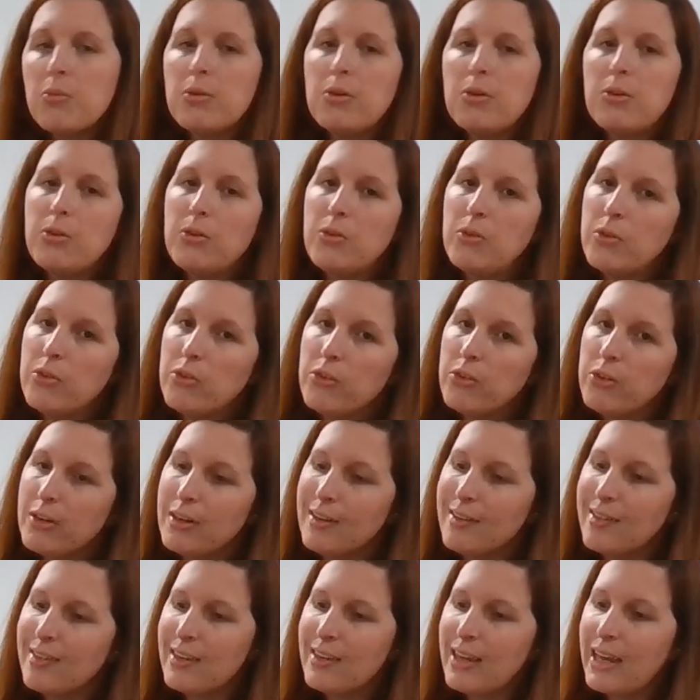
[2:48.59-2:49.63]
reduce your
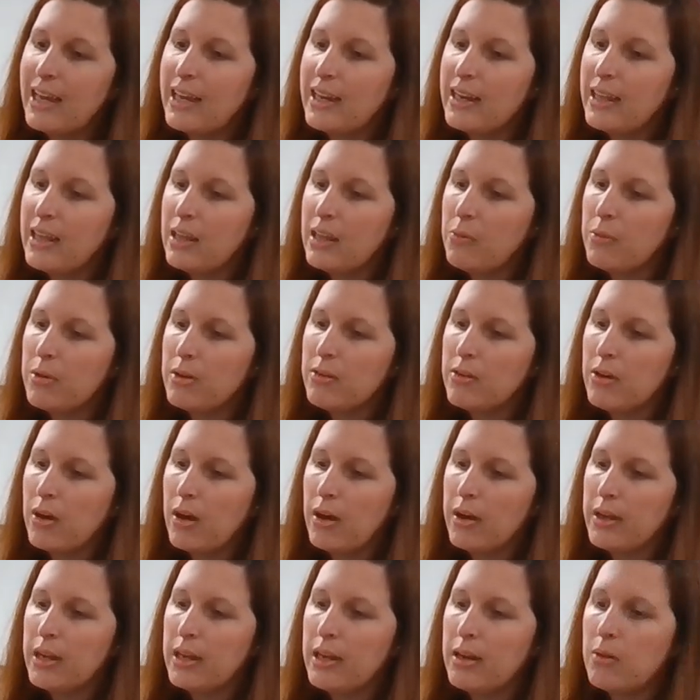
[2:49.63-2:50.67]
anxiety when
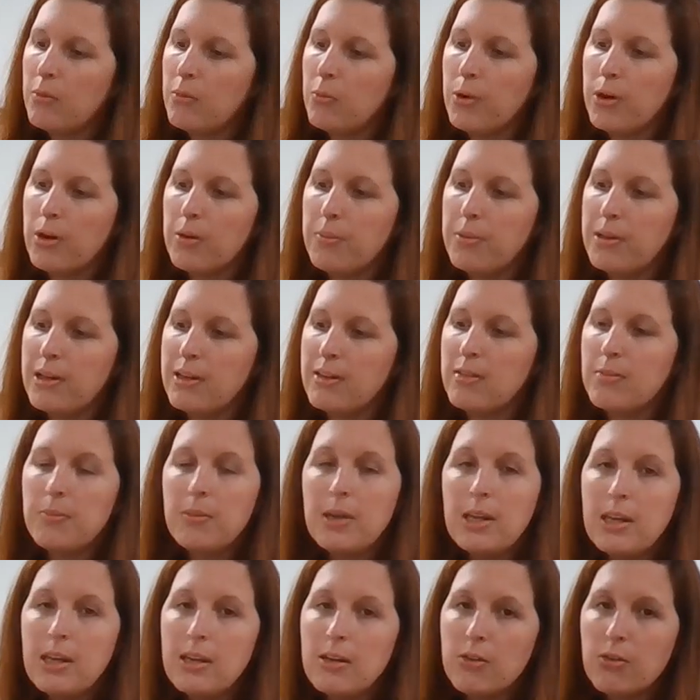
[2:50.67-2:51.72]
talking in workplace
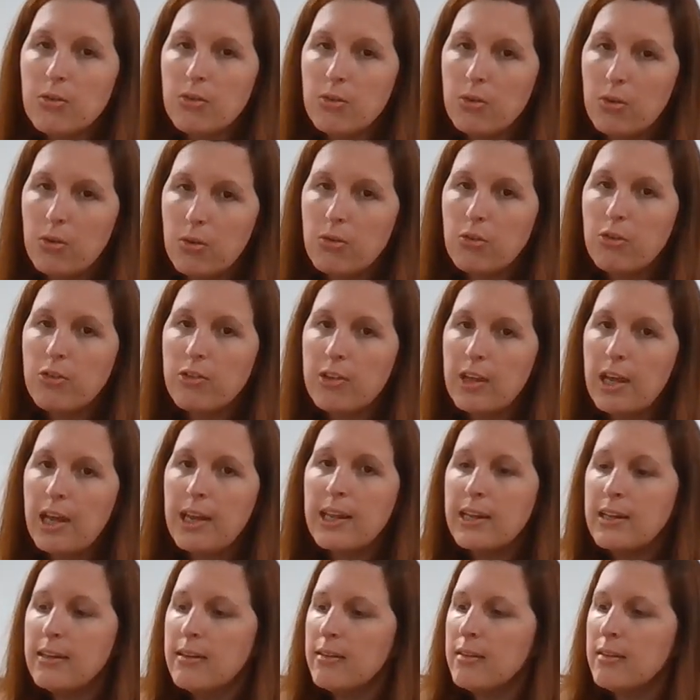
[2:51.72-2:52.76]
meetings or social
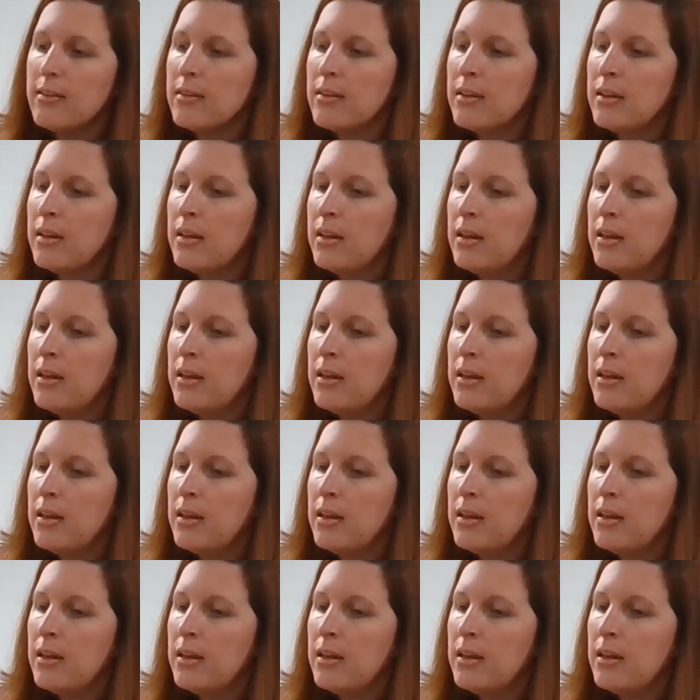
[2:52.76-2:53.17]
settings,